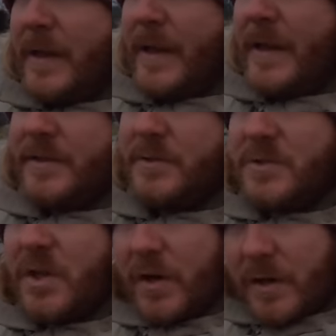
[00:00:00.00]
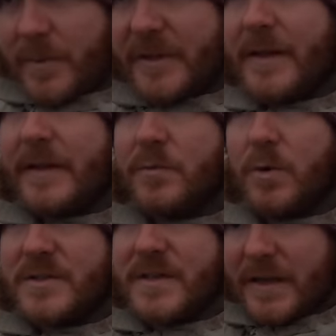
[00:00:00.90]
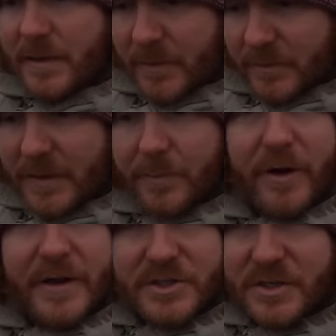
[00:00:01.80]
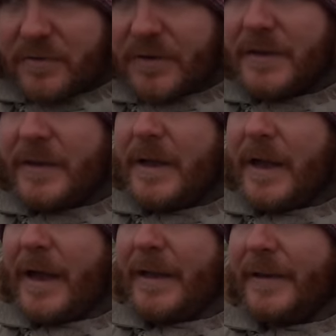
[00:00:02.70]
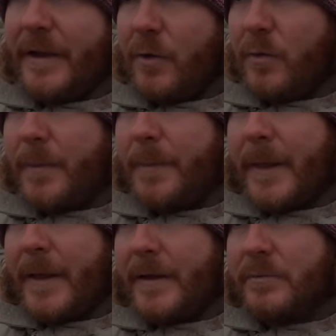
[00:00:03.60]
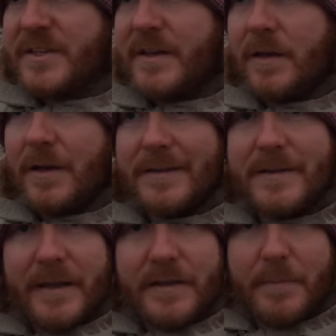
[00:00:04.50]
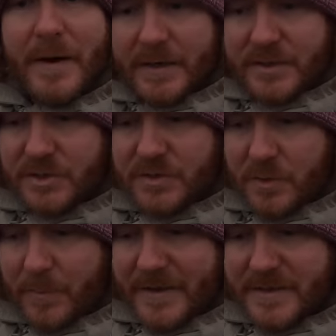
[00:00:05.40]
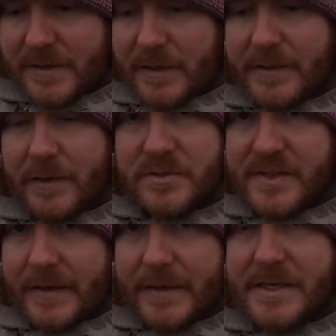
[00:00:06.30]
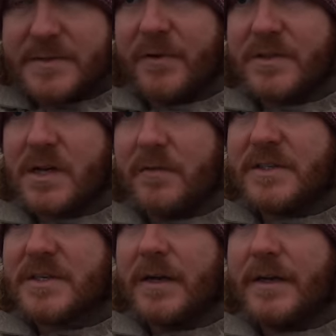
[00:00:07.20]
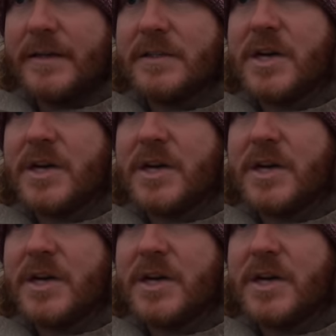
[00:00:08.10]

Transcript: Uh, she was talking a bit then towards the end about the liberation of it, and how uh, it was a thing called a death march. So basically, I think it was ten days before the Soviets got here, the